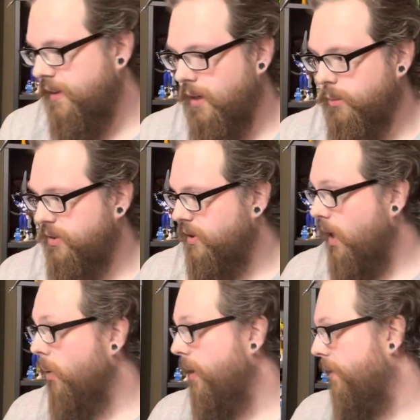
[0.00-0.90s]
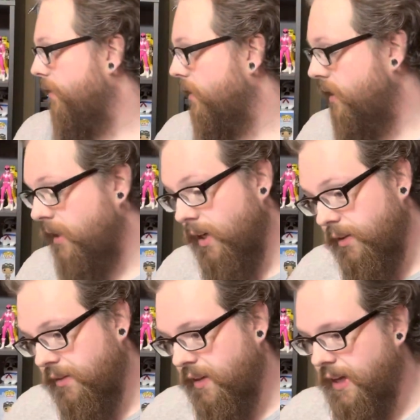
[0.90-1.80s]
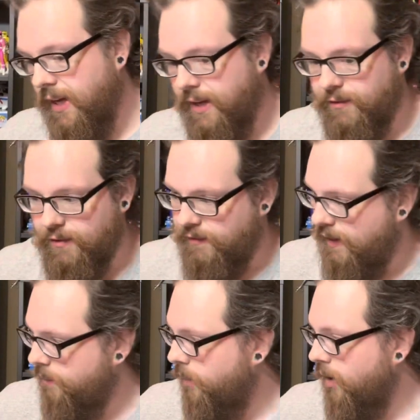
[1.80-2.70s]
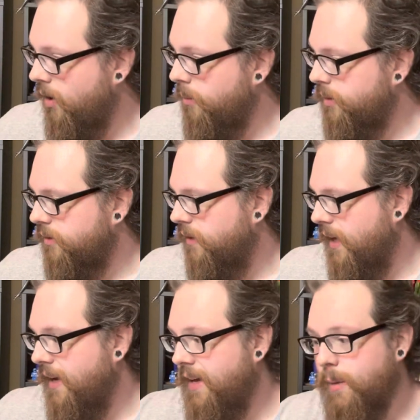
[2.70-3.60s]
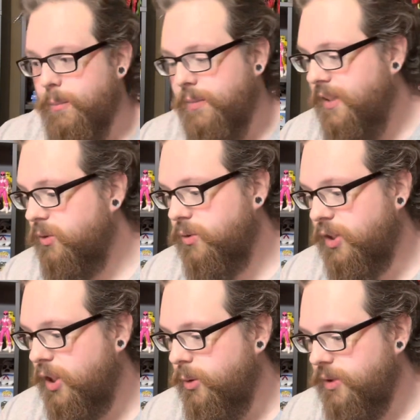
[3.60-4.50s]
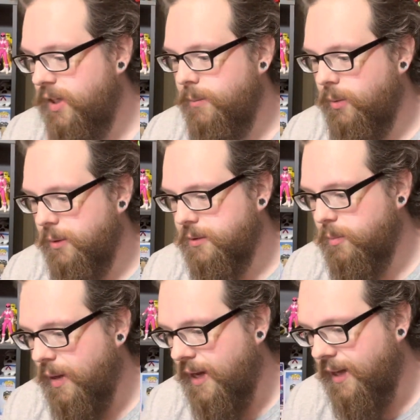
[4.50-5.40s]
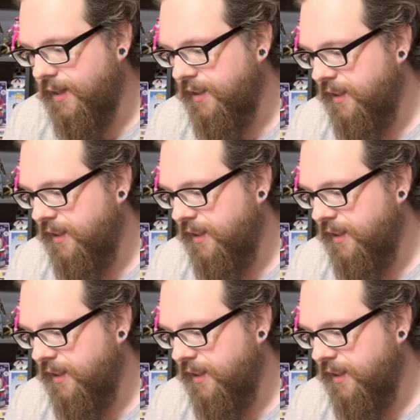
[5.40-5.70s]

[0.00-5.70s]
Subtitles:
that was, oh yeah, the other thing I got from Five Below, I almost forgot. This was a huge impulse buy,